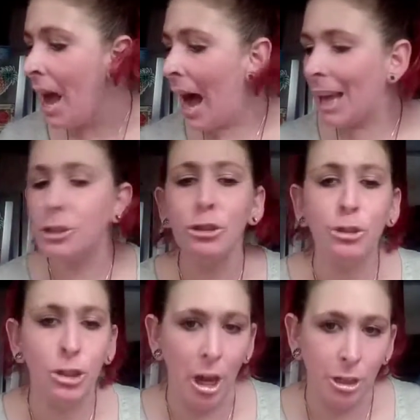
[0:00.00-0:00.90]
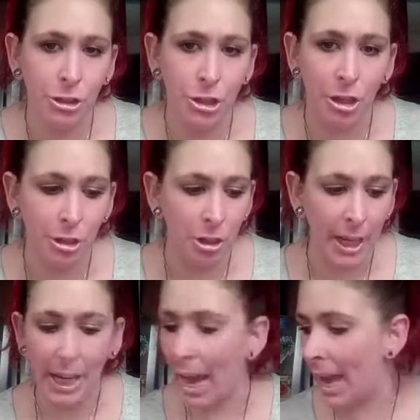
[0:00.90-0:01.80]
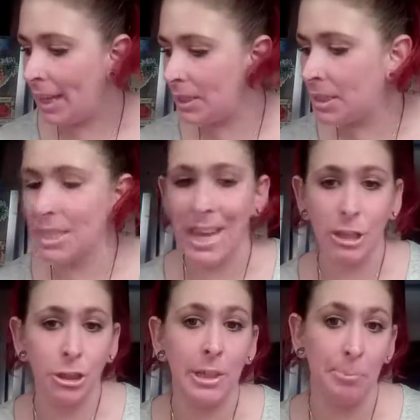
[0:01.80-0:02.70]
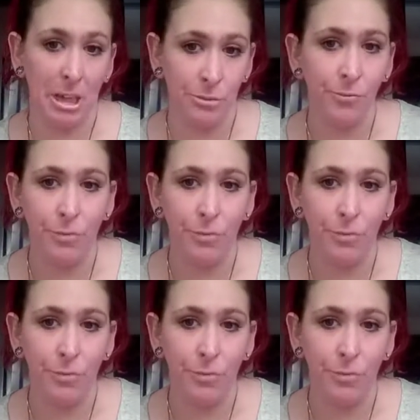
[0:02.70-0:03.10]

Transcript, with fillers: I do junk journaling, and this is actually my